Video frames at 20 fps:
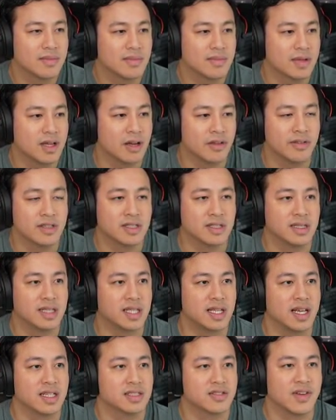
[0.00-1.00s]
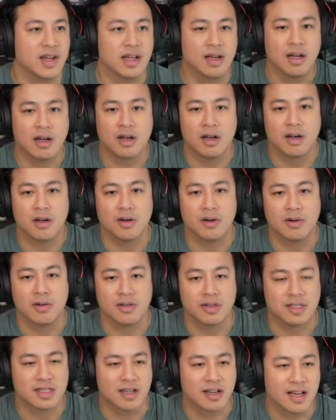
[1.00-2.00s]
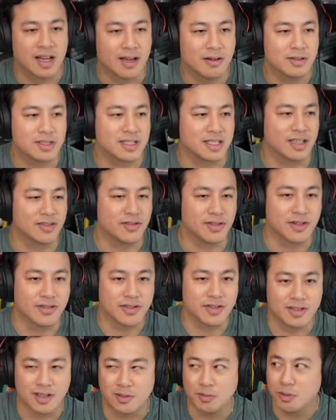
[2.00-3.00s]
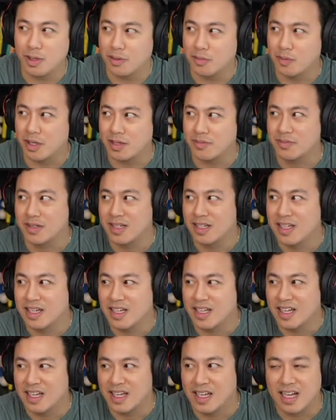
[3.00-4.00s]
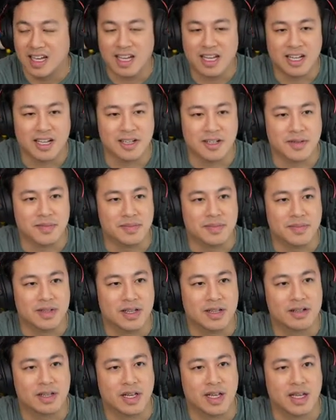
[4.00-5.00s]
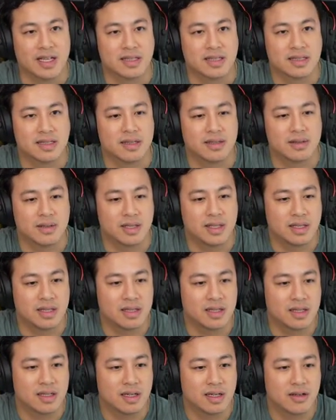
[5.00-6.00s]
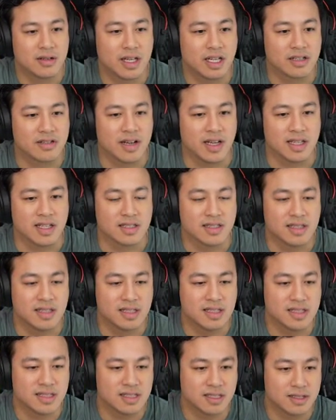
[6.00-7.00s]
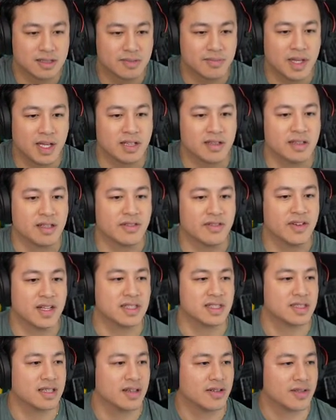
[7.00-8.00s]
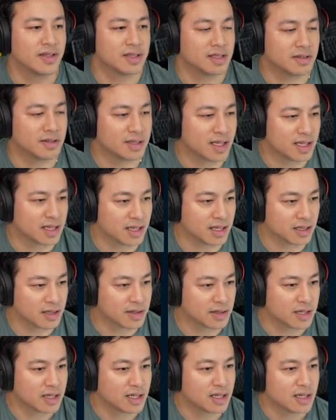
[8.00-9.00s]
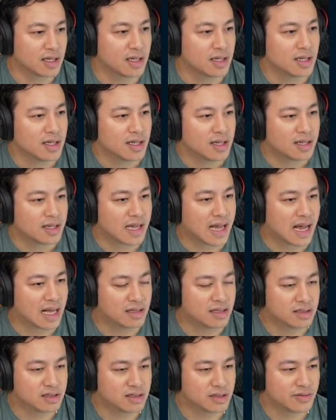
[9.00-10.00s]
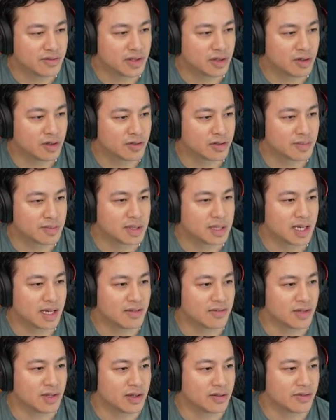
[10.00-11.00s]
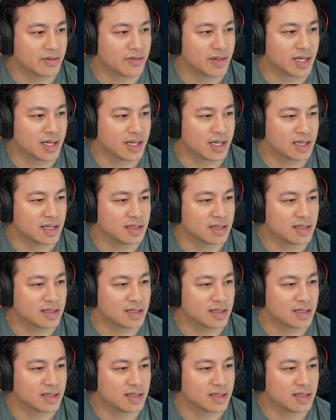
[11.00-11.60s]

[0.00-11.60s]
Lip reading: Oh, there's a TS file. Oh, sorry, I was looking for a folder. Womp womp. Okay, so here, okay, great. So this is manually defined stuff. I'll deal with that later. Calendar view from .view, fine.